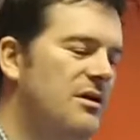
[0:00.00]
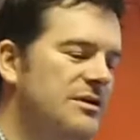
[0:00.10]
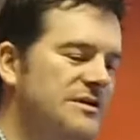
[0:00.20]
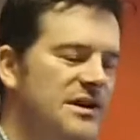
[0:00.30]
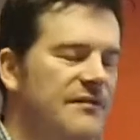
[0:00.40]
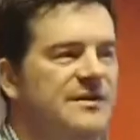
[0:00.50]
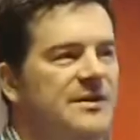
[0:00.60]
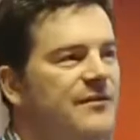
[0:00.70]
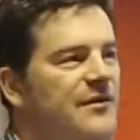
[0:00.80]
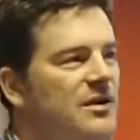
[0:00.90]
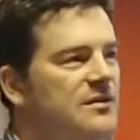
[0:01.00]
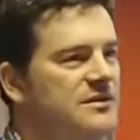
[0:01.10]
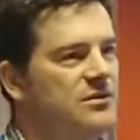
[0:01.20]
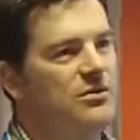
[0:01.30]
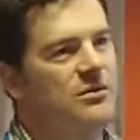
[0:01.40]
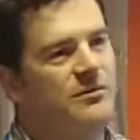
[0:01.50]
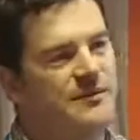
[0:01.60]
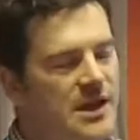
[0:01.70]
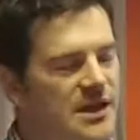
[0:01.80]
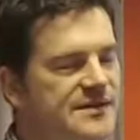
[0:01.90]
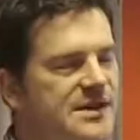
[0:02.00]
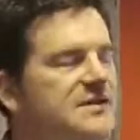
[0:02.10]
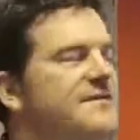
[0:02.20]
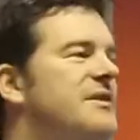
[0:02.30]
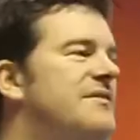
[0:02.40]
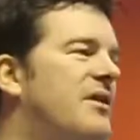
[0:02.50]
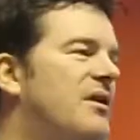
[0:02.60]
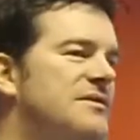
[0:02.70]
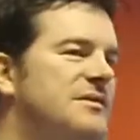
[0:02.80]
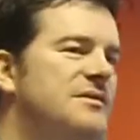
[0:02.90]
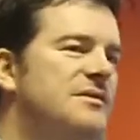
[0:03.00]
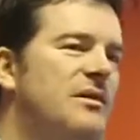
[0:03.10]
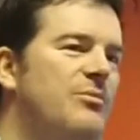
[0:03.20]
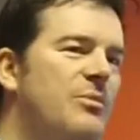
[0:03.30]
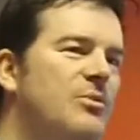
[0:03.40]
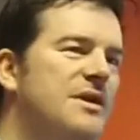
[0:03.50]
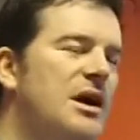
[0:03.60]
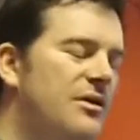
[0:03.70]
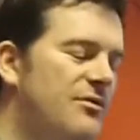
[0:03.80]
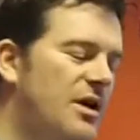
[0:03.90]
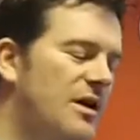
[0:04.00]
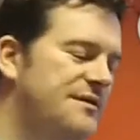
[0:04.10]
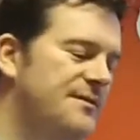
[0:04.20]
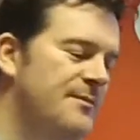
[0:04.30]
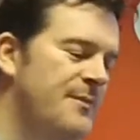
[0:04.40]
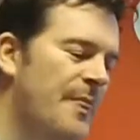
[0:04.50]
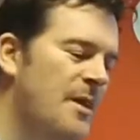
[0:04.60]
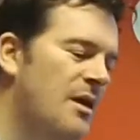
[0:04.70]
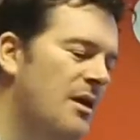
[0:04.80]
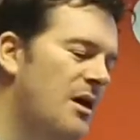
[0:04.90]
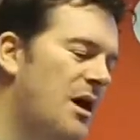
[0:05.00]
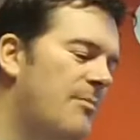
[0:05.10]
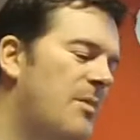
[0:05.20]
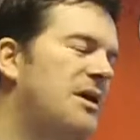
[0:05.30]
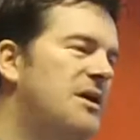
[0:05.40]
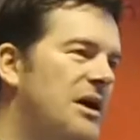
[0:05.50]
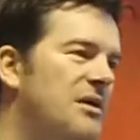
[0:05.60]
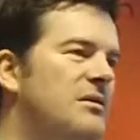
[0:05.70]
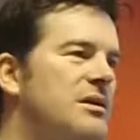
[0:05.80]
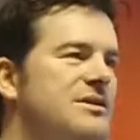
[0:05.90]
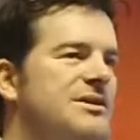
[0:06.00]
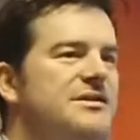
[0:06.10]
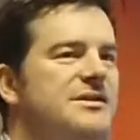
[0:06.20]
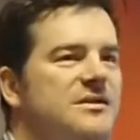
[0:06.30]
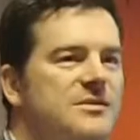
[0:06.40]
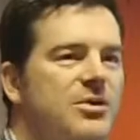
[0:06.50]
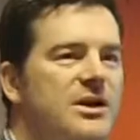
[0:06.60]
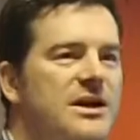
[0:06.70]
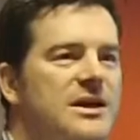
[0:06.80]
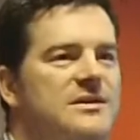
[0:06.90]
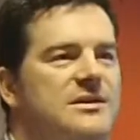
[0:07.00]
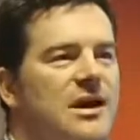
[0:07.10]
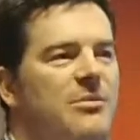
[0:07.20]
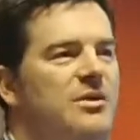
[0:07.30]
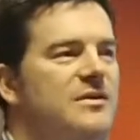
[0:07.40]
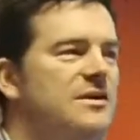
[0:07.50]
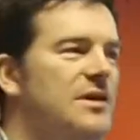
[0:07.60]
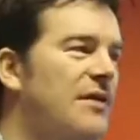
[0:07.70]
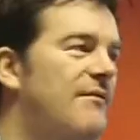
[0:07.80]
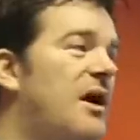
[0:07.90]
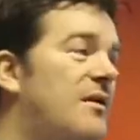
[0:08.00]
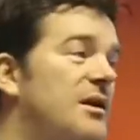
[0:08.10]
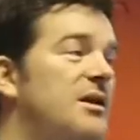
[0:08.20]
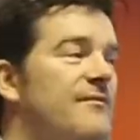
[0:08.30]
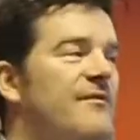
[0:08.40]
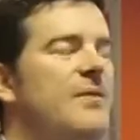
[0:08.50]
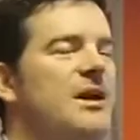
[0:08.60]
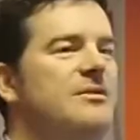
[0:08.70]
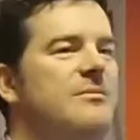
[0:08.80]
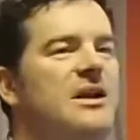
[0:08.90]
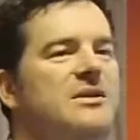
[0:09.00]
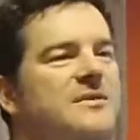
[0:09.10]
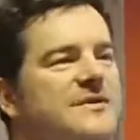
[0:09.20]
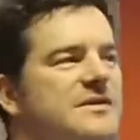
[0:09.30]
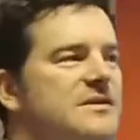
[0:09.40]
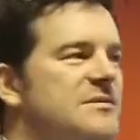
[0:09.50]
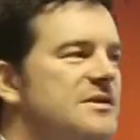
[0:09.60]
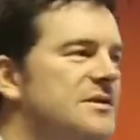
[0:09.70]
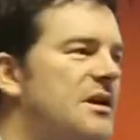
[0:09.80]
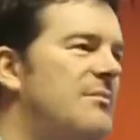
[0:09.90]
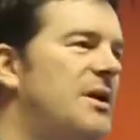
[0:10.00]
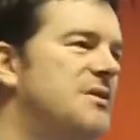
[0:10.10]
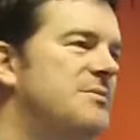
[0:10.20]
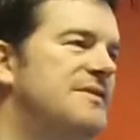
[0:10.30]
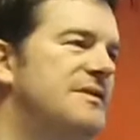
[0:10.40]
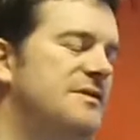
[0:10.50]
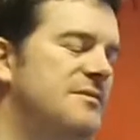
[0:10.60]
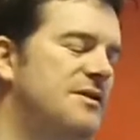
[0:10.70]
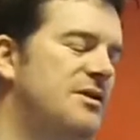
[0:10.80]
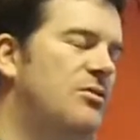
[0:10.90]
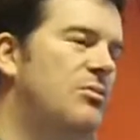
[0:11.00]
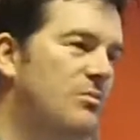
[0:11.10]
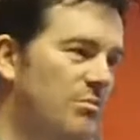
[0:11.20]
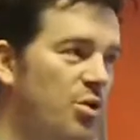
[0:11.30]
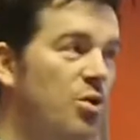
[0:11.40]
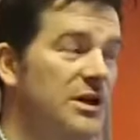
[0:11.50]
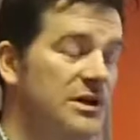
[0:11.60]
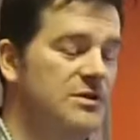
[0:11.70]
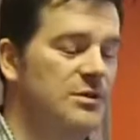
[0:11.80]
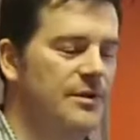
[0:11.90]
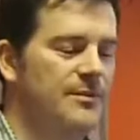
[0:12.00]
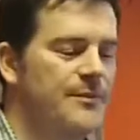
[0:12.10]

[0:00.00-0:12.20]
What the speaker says: don't just have zip files or CSV files in people's hard drives. And again, ingestion is pretty key to that, because you'll have other information management systems and data management systems that you'll pull into it.